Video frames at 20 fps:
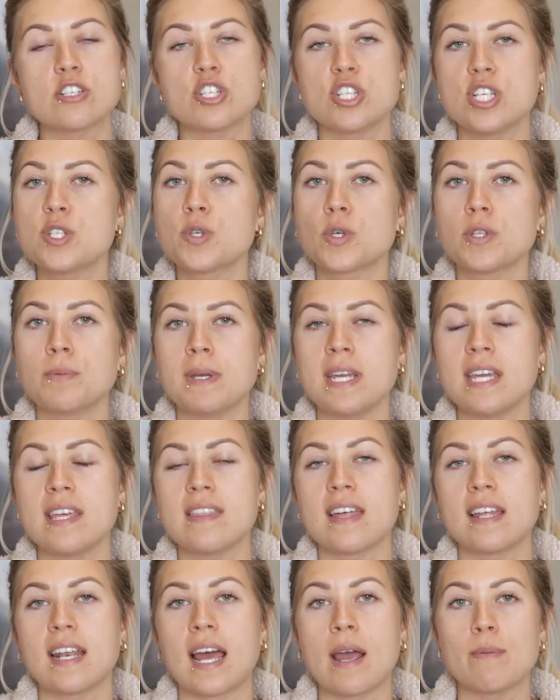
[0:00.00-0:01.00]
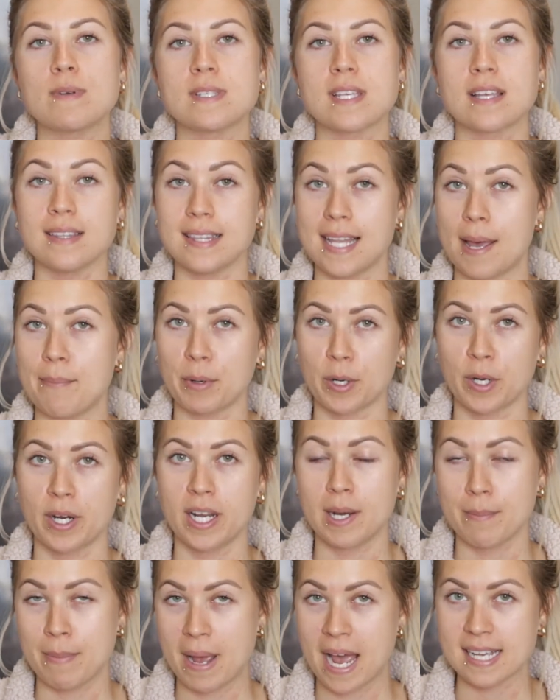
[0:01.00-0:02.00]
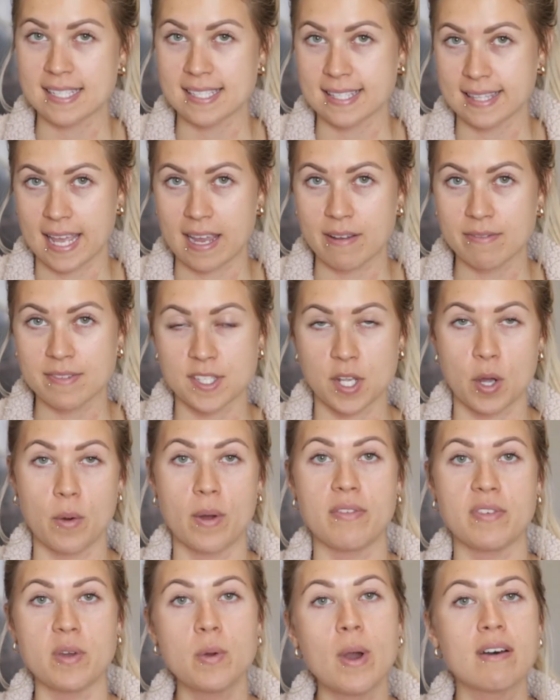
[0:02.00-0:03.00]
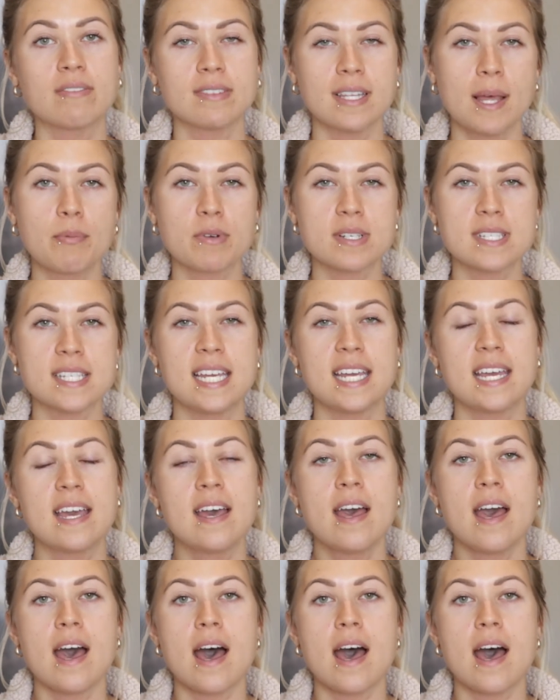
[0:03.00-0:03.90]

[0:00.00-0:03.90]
she told me that I was a leper in a past life. So if you have leprosy,